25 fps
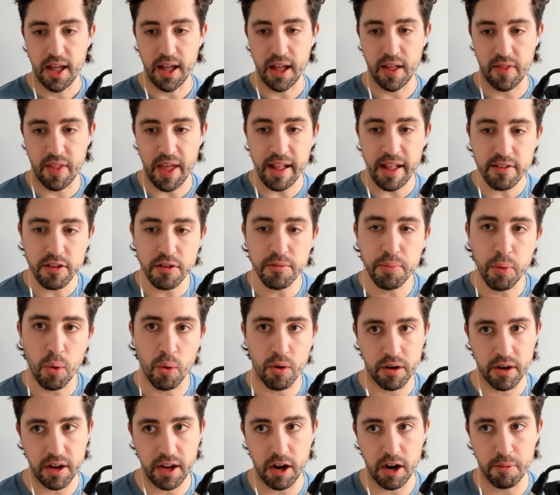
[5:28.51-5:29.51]
And that's
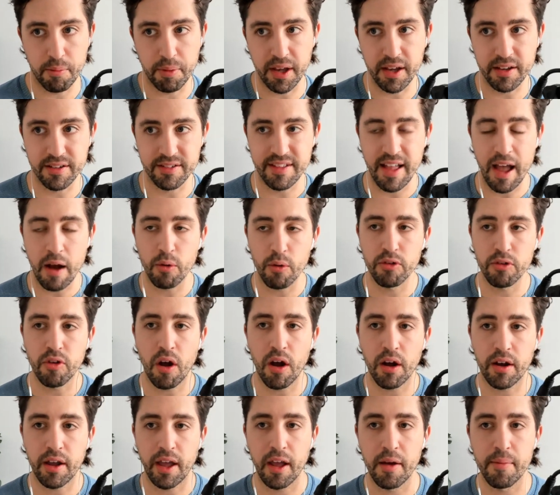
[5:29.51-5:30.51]
important here because now we're
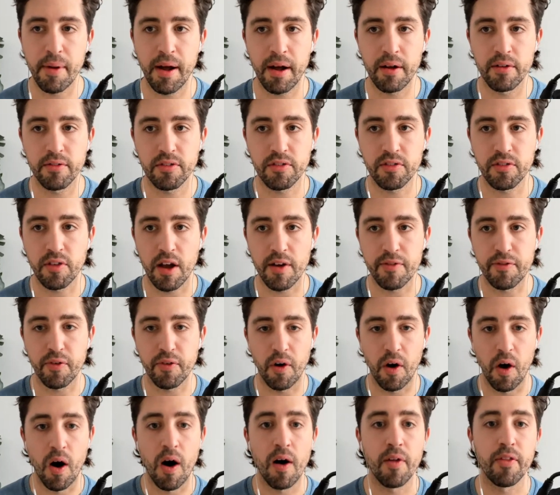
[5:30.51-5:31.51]
talking about stuff
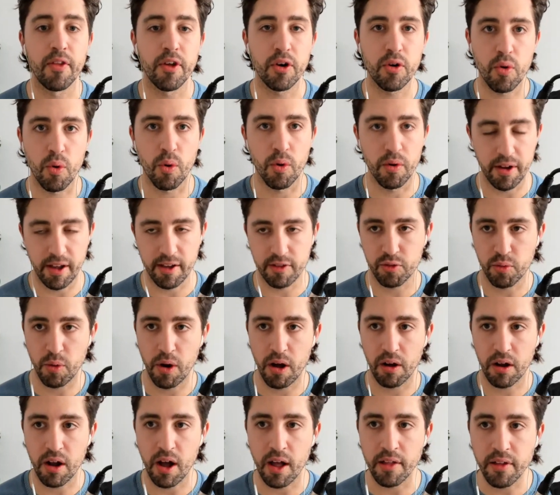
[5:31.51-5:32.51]
on the court as
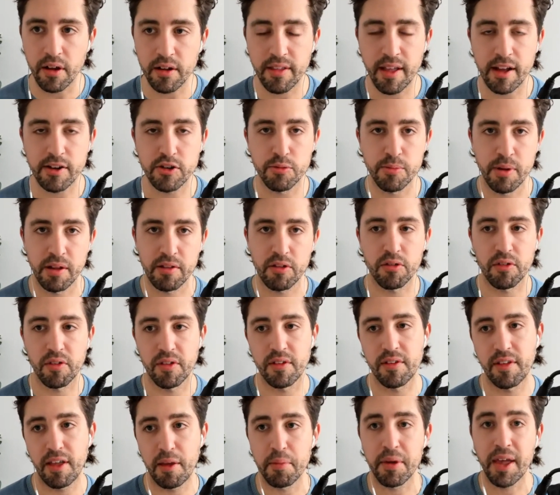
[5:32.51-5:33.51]
well. Conduct detrimental to
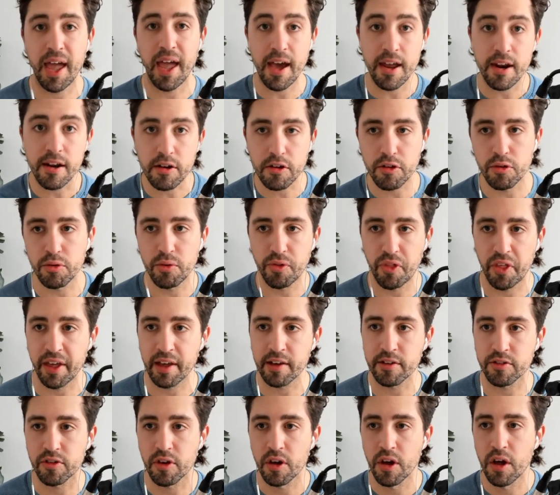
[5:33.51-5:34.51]
the team can include
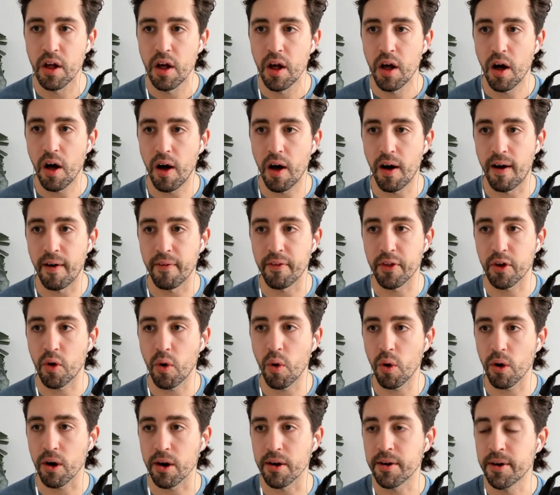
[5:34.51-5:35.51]
things on the
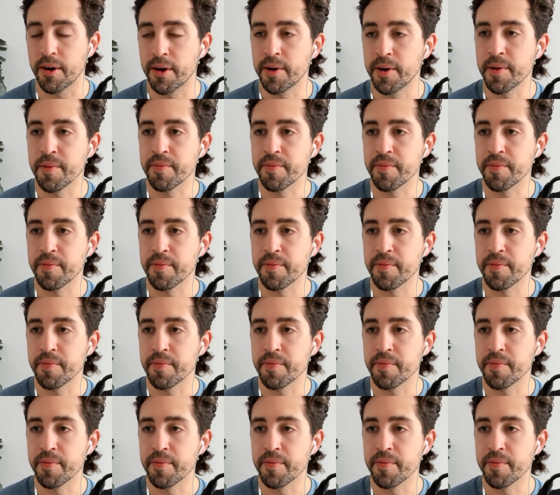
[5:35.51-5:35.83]
court.